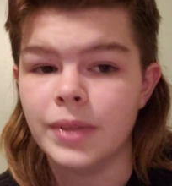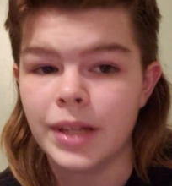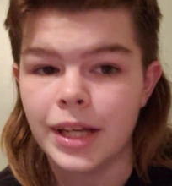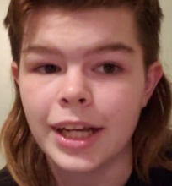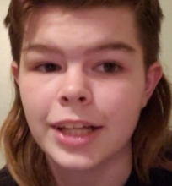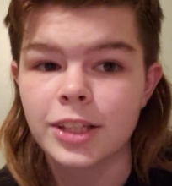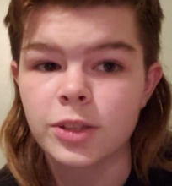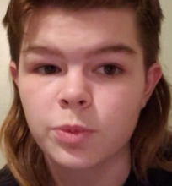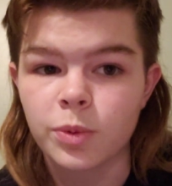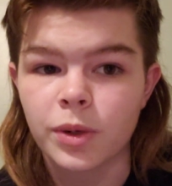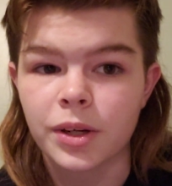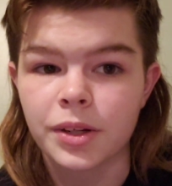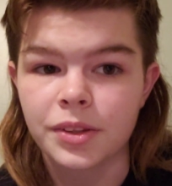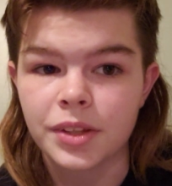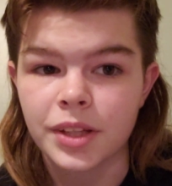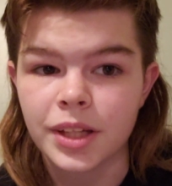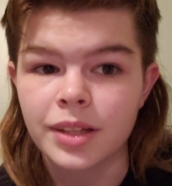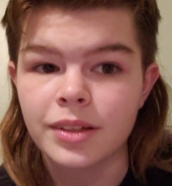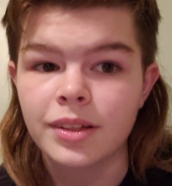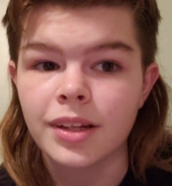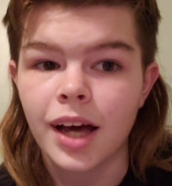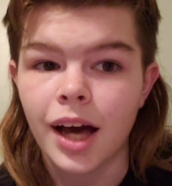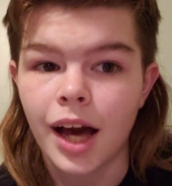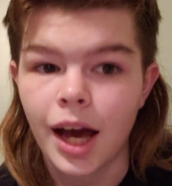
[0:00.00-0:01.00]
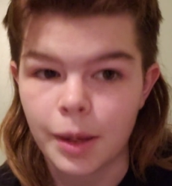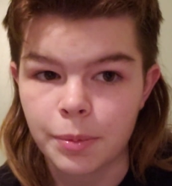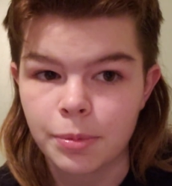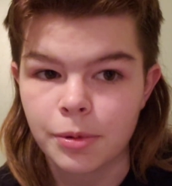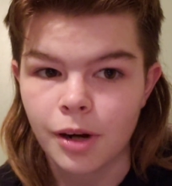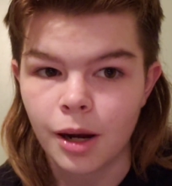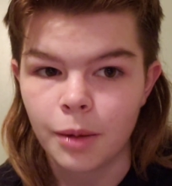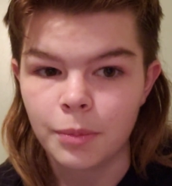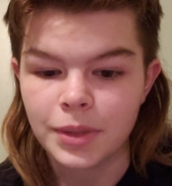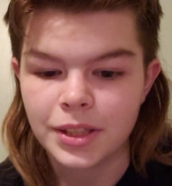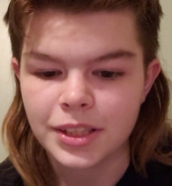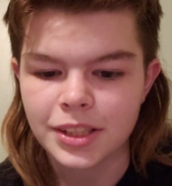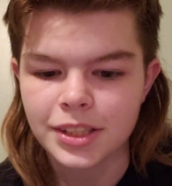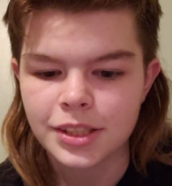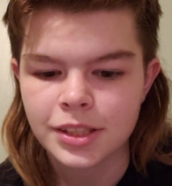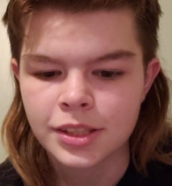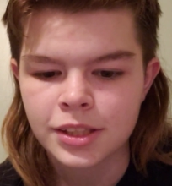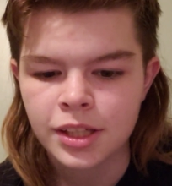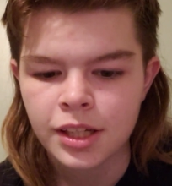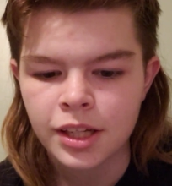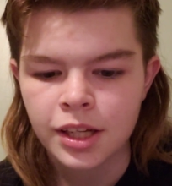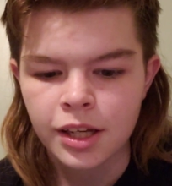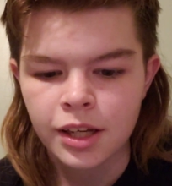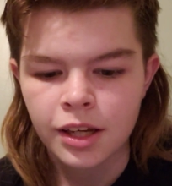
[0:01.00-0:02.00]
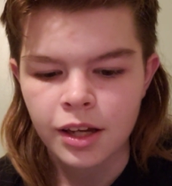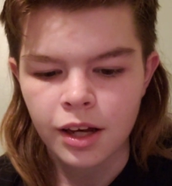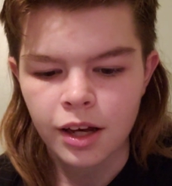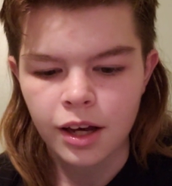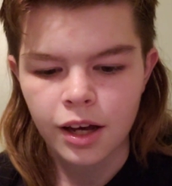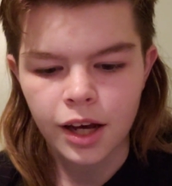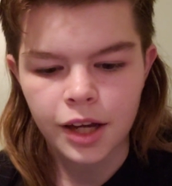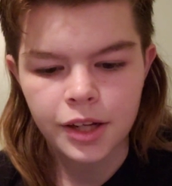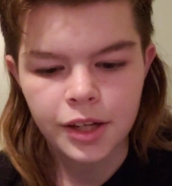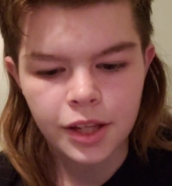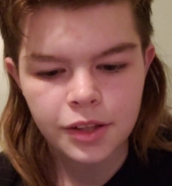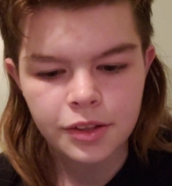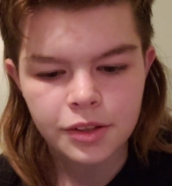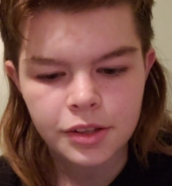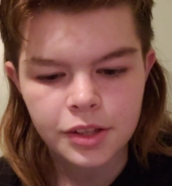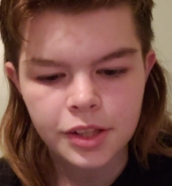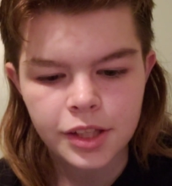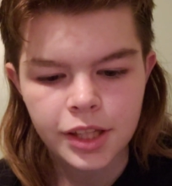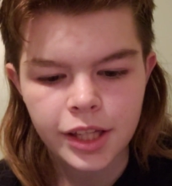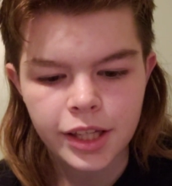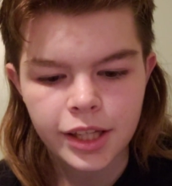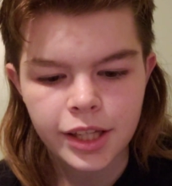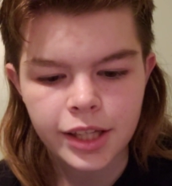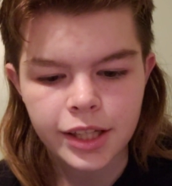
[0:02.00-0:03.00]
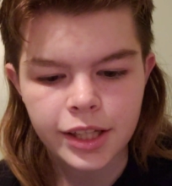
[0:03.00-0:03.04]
It's worth it, I promise. Another thing